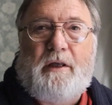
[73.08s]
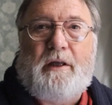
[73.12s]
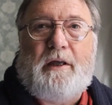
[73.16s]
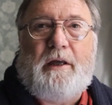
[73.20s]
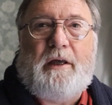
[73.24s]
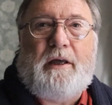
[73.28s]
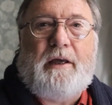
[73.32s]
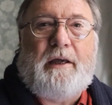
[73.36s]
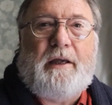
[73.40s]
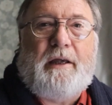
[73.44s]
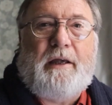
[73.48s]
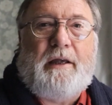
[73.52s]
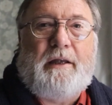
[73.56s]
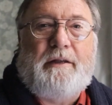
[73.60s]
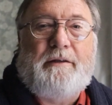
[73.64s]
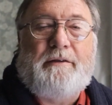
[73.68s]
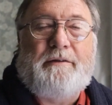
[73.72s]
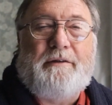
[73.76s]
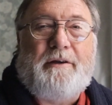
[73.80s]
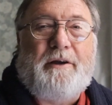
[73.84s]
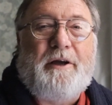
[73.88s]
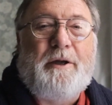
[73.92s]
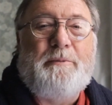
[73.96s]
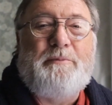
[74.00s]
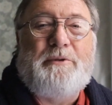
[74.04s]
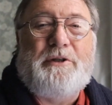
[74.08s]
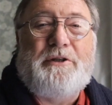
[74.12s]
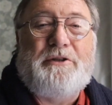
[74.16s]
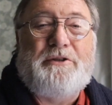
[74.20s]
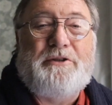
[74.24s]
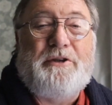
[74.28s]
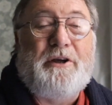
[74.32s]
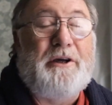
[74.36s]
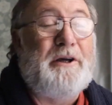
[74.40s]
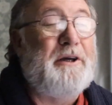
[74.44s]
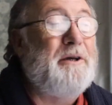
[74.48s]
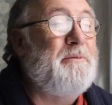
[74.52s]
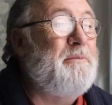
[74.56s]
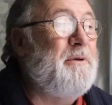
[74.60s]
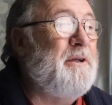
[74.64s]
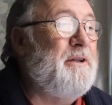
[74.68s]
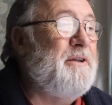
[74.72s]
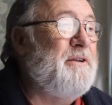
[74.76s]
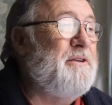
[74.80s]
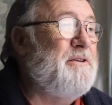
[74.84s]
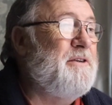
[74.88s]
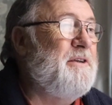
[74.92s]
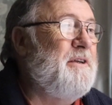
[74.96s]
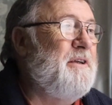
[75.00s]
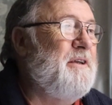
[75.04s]
And I'm
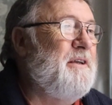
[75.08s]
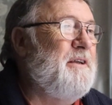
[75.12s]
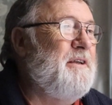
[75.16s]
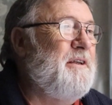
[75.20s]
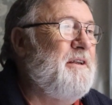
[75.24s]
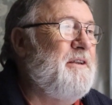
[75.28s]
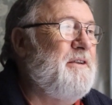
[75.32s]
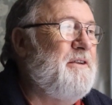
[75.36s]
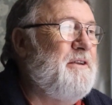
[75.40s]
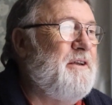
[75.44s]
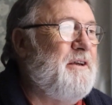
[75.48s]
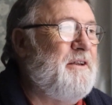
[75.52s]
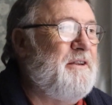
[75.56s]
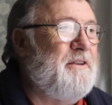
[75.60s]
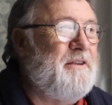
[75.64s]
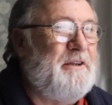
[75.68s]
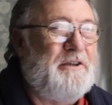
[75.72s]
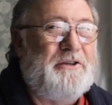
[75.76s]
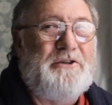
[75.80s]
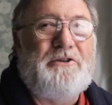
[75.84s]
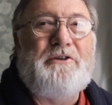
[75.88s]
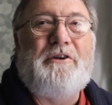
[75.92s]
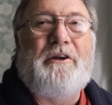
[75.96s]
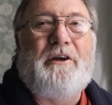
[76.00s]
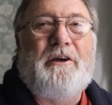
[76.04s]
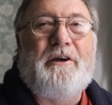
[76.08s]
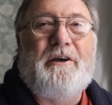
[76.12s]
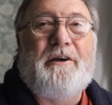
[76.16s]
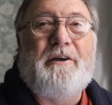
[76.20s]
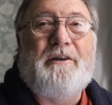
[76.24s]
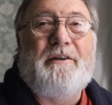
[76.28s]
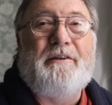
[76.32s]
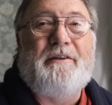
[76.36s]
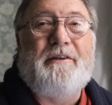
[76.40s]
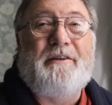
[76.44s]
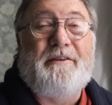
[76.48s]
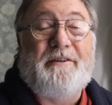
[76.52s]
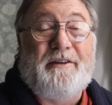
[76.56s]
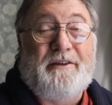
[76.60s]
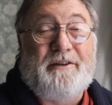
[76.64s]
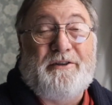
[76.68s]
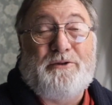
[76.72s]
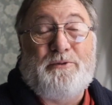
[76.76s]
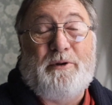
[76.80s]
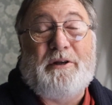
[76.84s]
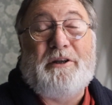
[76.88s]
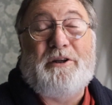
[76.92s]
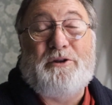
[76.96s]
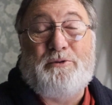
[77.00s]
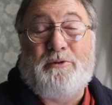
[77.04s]
determined that this year, that
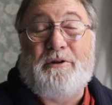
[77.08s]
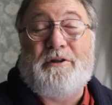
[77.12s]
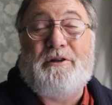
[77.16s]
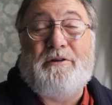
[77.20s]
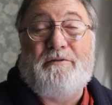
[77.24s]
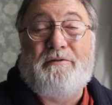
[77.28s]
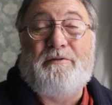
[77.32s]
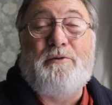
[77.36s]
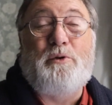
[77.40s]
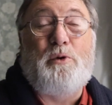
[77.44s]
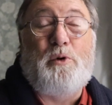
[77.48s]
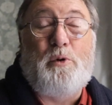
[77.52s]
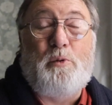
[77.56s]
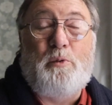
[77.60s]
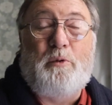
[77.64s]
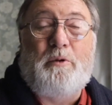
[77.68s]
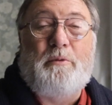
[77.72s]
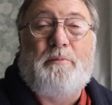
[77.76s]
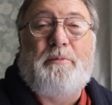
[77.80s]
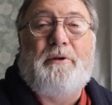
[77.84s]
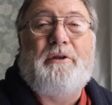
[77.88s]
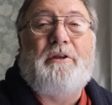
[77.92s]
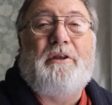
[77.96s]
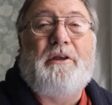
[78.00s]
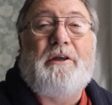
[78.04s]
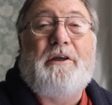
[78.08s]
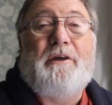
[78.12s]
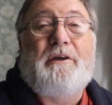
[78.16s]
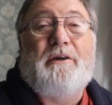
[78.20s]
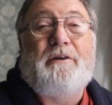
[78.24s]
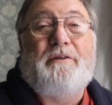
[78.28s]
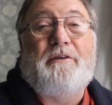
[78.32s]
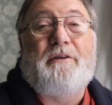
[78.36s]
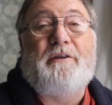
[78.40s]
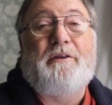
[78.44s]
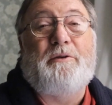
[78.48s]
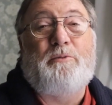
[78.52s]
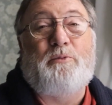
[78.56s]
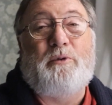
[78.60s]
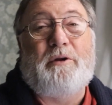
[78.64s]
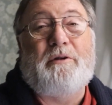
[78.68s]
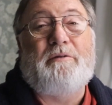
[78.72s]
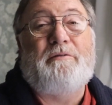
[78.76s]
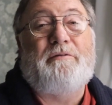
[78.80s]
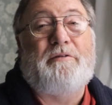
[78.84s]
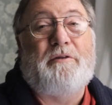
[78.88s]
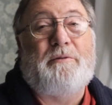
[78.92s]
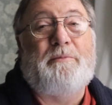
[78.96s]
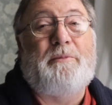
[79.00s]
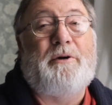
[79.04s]
2024 will be the year that the
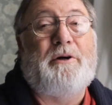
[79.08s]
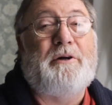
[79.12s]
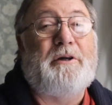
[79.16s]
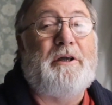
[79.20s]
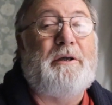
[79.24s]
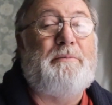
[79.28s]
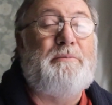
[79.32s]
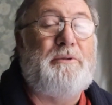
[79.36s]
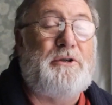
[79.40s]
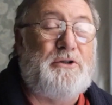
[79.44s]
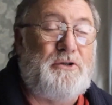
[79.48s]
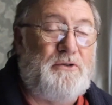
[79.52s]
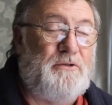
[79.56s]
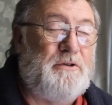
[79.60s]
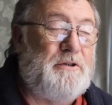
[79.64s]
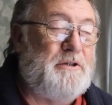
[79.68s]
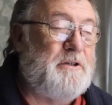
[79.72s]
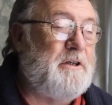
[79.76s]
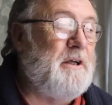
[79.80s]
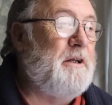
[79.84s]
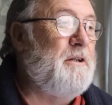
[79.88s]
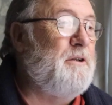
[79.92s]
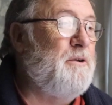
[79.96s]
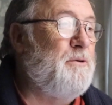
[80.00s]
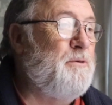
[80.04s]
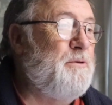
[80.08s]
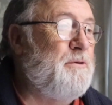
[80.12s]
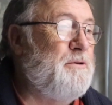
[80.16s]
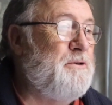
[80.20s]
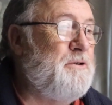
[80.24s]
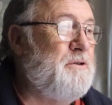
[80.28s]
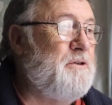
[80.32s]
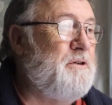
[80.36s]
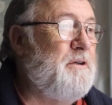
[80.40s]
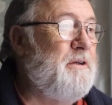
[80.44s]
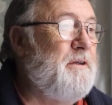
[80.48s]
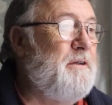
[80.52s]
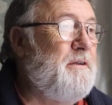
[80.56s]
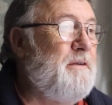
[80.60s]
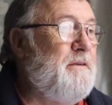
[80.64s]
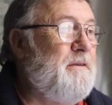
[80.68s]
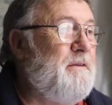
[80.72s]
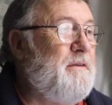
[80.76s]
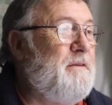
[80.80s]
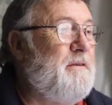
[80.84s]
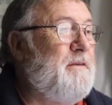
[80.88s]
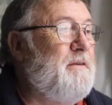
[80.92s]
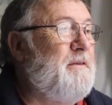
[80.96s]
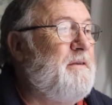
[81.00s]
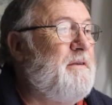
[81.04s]
Whitford Market Mysteries get launched.
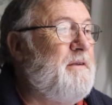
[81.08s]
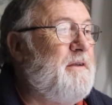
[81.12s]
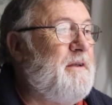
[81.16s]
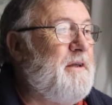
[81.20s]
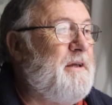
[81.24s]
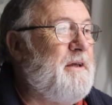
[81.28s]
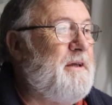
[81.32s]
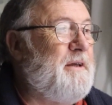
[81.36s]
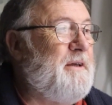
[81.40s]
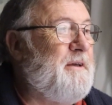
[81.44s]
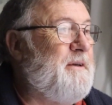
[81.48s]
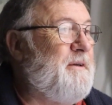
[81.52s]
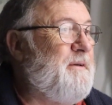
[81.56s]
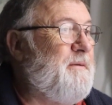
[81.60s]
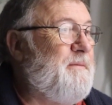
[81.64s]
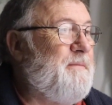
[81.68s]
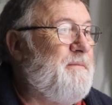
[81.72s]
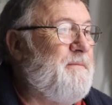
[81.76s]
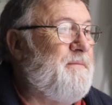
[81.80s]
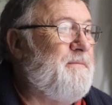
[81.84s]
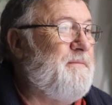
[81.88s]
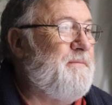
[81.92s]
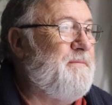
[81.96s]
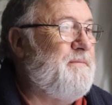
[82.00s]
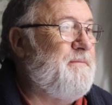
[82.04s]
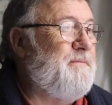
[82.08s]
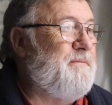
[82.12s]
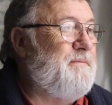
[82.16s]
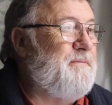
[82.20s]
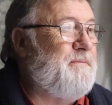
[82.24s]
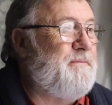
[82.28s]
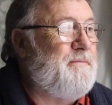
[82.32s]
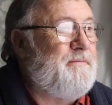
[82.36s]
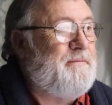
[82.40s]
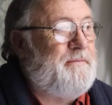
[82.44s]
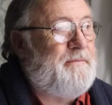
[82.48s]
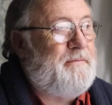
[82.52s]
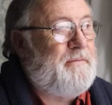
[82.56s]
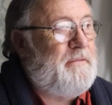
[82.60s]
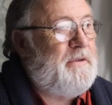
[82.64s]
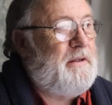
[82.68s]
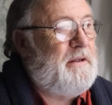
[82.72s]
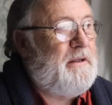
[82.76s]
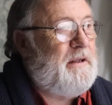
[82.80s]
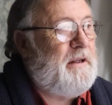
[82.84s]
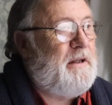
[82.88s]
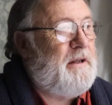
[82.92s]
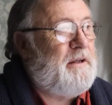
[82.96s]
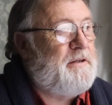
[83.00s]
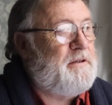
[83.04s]

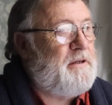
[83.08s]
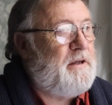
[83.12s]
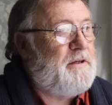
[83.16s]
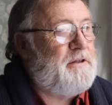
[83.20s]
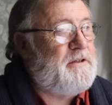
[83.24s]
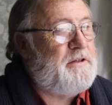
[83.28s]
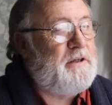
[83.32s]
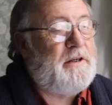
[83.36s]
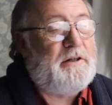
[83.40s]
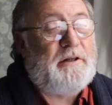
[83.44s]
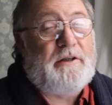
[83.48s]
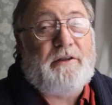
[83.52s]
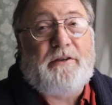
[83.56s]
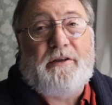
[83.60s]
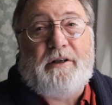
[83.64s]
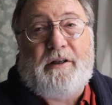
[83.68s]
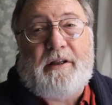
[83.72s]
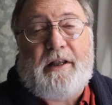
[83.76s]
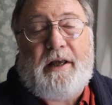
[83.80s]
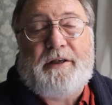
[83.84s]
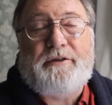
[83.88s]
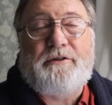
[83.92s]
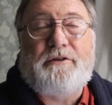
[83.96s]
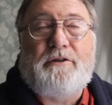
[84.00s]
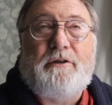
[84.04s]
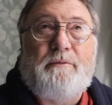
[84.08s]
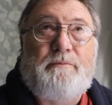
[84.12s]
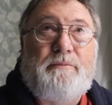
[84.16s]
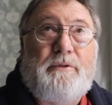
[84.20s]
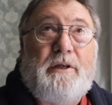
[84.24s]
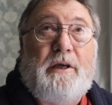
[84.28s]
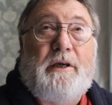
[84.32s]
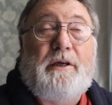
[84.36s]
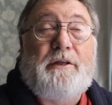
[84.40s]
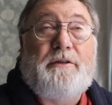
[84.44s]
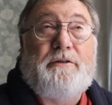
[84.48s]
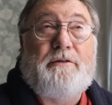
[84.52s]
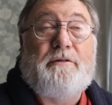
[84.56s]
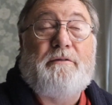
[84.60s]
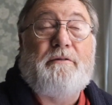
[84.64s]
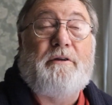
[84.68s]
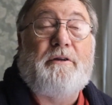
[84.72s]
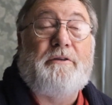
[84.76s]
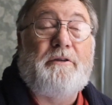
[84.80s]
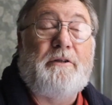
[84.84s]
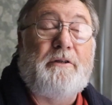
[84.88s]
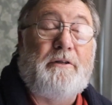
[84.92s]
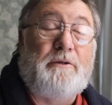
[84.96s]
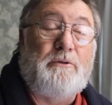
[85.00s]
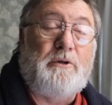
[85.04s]
As I said in the last update
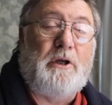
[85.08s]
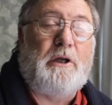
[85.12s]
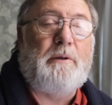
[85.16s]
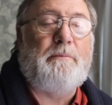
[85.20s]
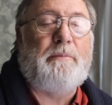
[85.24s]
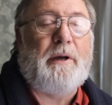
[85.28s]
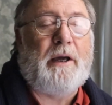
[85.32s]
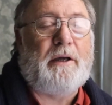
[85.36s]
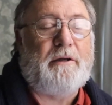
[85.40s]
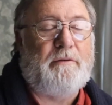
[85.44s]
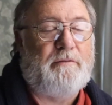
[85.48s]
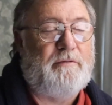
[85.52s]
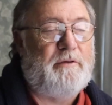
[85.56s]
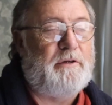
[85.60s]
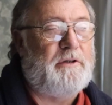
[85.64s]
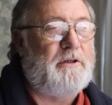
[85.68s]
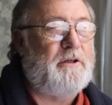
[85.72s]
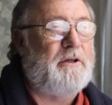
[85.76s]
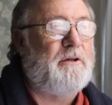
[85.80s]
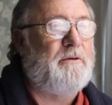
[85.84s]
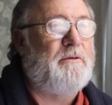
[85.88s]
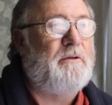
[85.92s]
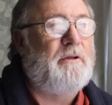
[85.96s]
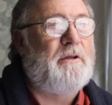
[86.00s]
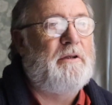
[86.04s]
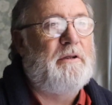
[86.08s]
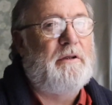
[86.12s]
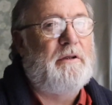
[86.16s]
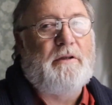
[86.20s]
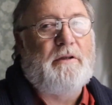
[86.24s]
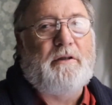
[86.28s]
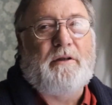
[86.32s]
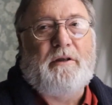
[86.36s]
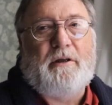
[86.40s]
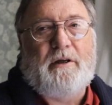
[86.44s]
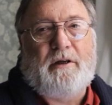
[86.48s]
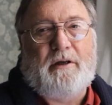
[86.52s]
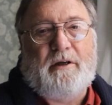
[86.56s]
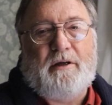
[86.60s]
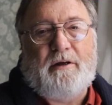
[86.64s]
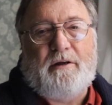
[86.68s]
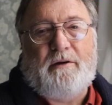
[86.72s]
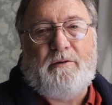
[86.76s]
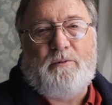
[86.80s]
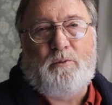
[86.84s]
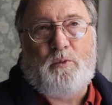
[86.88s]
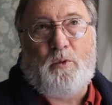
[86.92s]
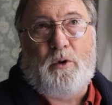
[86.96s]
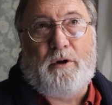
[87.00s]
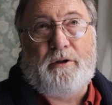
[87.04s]
on the looking back video,
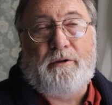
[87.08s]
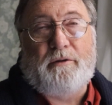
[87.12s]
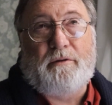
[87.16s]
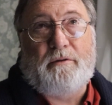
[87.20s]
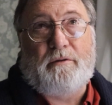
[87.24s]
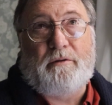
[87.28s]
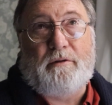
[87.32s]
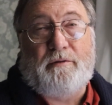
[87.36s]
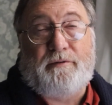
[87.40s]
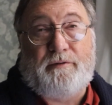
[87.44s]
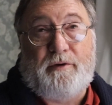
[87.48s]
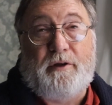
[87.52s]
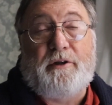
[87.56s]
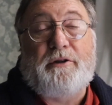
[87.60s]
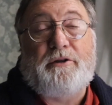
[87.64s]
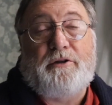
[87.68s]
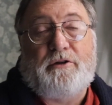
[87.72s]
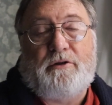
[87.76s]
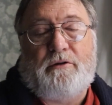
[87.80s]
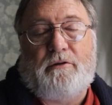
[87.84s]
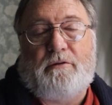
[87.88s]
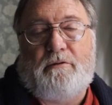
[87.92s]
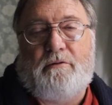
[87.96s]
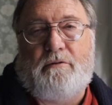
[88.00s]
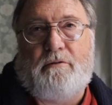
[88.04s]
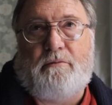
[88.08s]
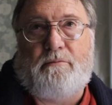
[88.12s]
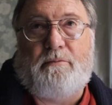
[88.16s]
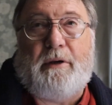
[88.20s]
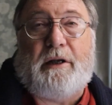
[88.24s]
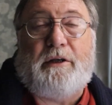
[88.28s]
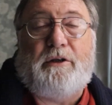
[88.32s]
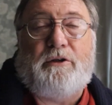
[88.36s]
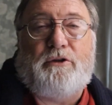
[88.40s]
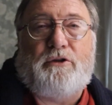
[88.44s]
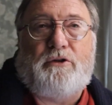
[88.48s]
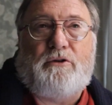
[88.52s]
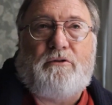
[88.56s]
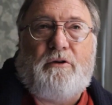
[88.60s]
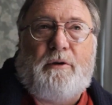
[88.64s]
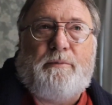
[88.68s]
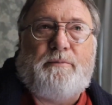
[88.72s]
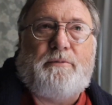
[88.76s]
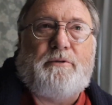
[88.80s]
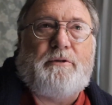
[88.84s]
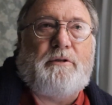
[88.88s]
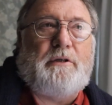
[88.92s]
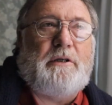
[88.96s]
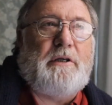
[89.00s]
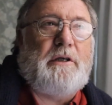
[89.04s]
the first
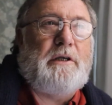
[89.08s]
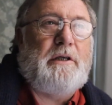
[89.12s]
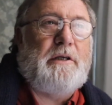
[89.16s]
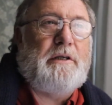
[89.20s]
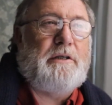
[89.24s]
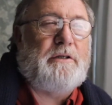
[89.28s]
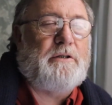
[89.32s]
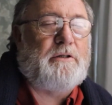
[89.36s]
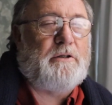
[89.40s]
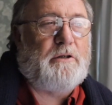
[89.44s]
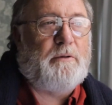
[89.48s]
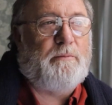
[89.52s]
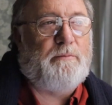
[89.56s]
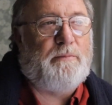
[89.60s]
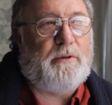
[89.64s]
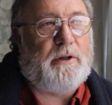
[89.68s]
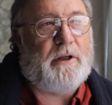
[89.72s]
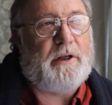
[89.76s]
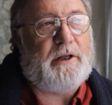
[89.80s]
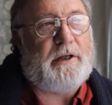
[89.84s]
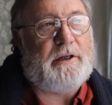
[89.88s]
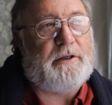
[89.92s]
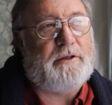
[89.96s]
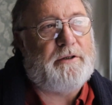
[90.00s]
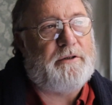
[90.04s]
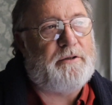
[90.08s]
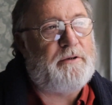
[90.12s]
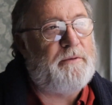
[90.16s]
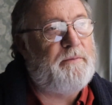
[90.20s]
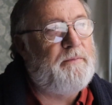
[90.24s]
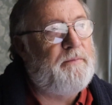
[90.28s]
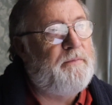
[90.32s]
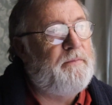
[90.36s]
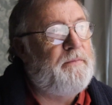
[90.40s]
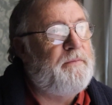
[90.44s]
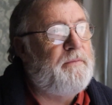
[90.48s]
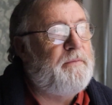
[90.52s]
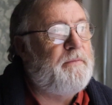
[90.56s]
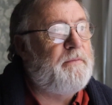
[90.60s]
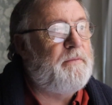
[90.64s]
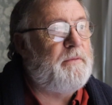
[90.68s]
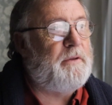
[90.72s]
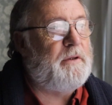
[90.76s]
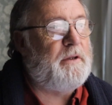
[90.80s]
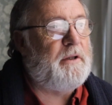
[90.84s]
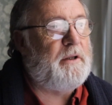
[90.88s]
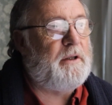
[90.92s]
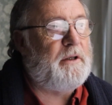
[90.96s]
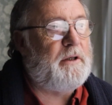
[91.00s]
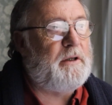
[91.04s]
manuscript is complete
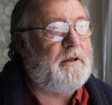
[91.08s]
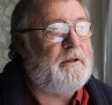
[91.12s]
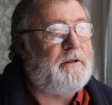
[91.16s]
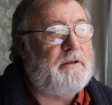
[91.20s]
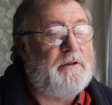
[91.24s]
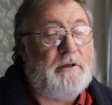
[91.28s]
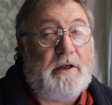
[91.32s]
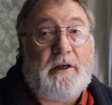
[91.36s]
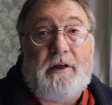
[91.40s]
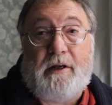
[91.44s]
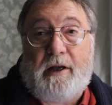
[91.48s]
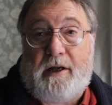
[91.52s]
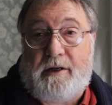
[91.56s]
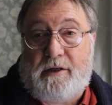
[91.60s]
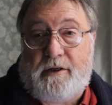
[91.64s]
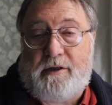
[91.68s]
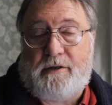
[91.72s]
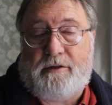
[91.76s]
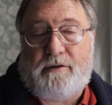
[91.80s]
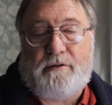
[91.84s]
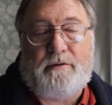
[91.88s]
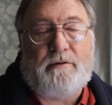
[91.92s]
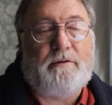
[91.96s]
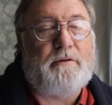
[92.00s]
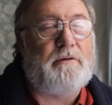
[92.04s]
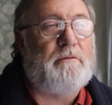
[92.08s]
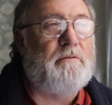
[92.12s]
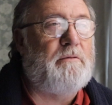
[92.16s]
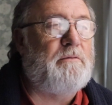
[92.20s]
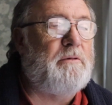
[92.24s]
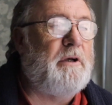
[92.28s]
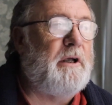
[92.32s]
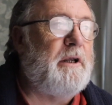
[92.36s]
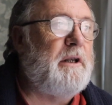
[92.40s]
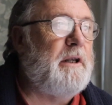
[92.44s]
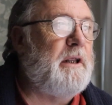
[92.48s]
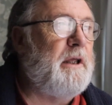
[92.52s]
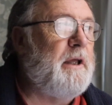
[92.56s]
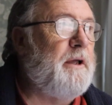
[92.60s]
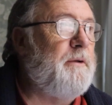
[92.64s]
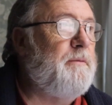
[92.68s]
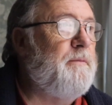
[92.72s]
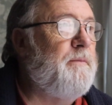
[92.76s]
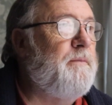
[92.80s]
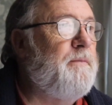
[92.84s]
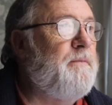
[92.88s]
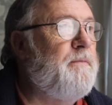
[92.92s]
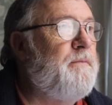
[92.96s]
and in edit right now.